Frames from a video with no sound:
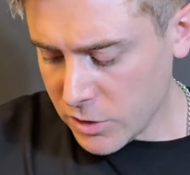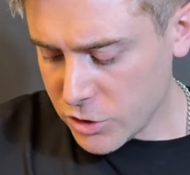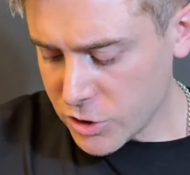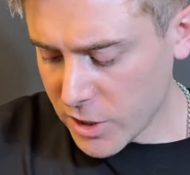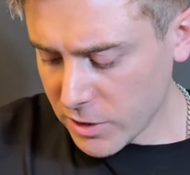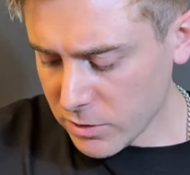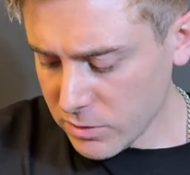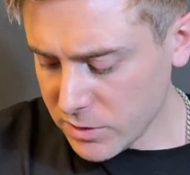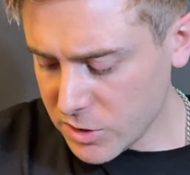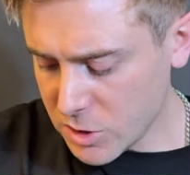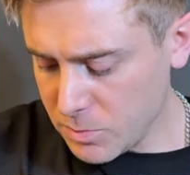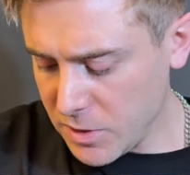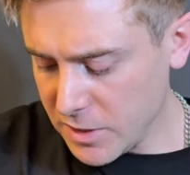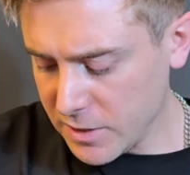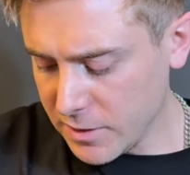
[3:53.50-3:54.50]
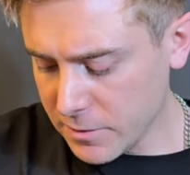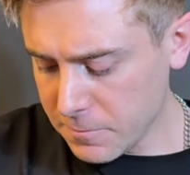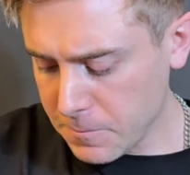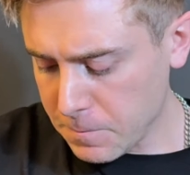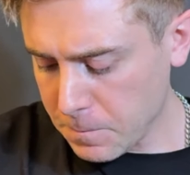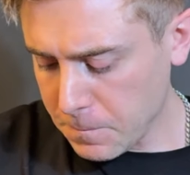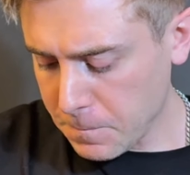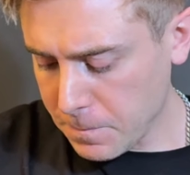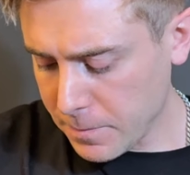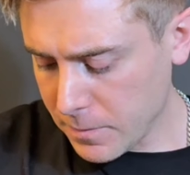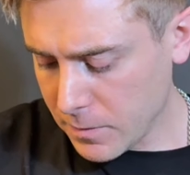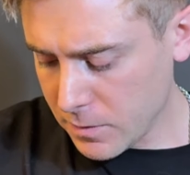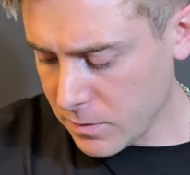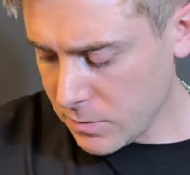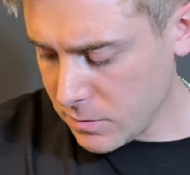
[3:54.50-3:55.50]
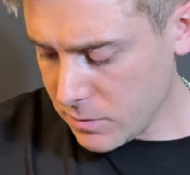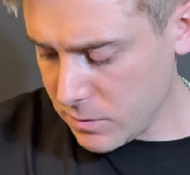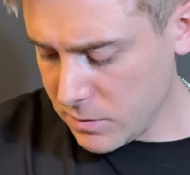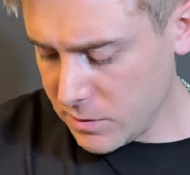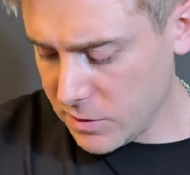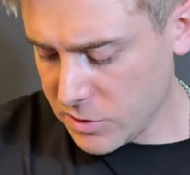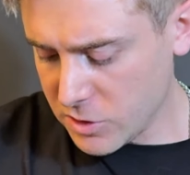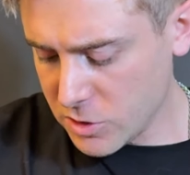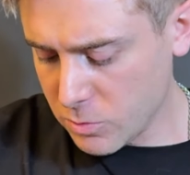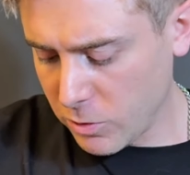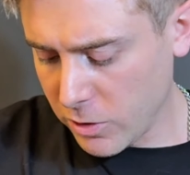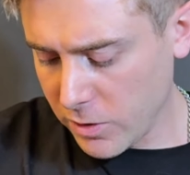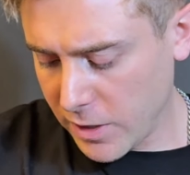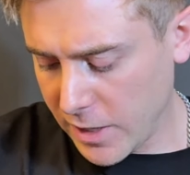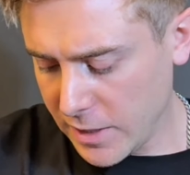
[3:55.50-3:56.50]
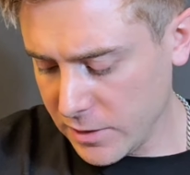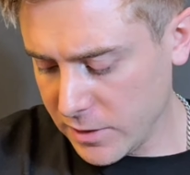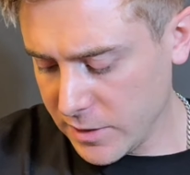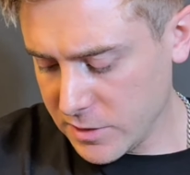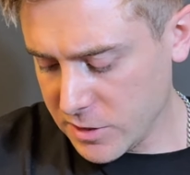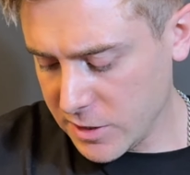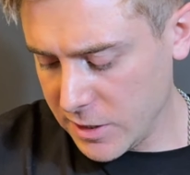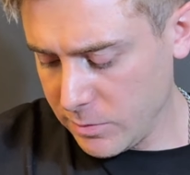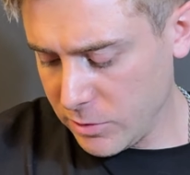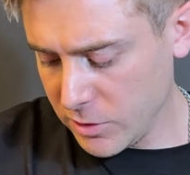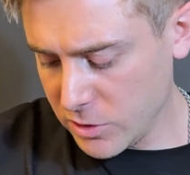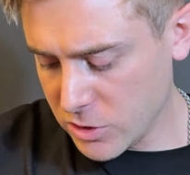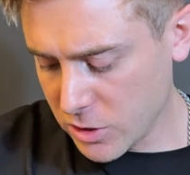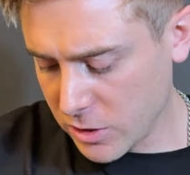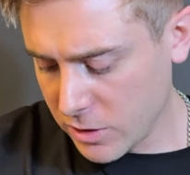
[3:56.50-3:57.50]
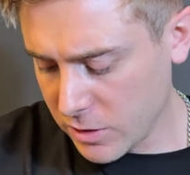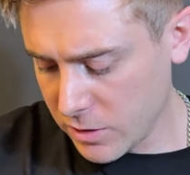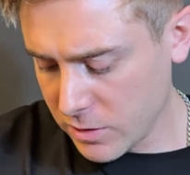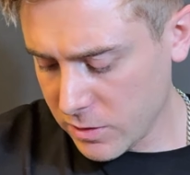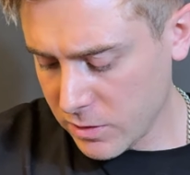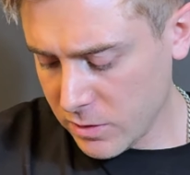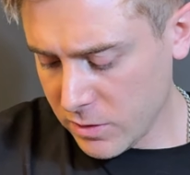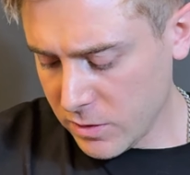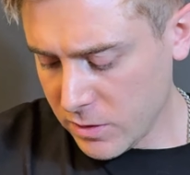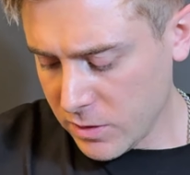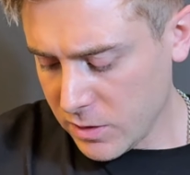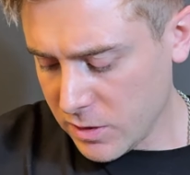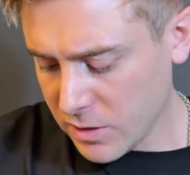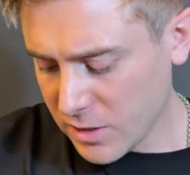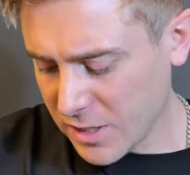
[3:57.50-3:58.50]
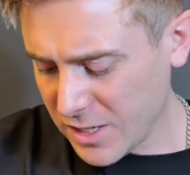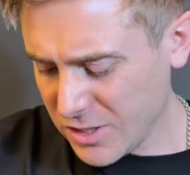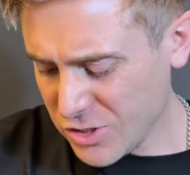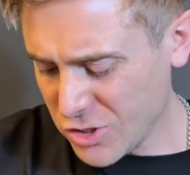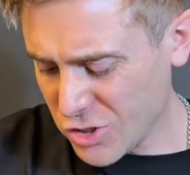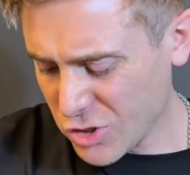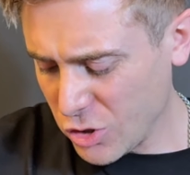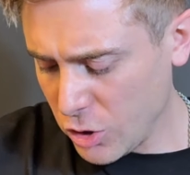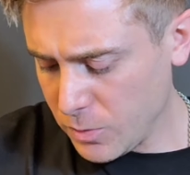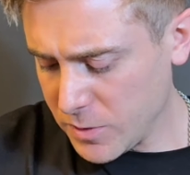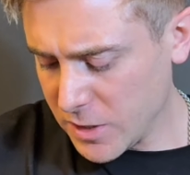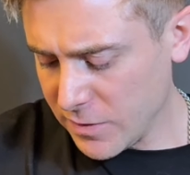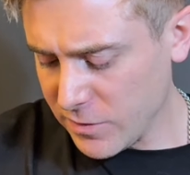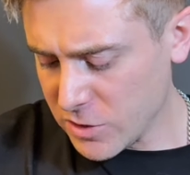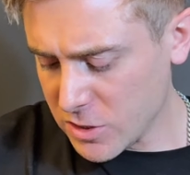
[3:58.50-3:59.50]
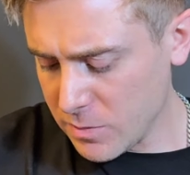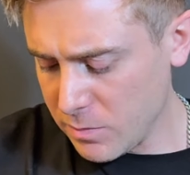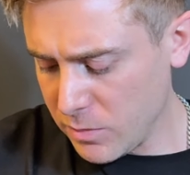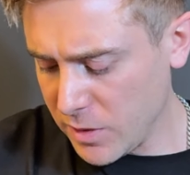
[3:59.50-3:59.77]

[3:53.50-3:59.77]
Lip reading: Generally speaking, this is where I like to keep the guitar kind of scooped, give it some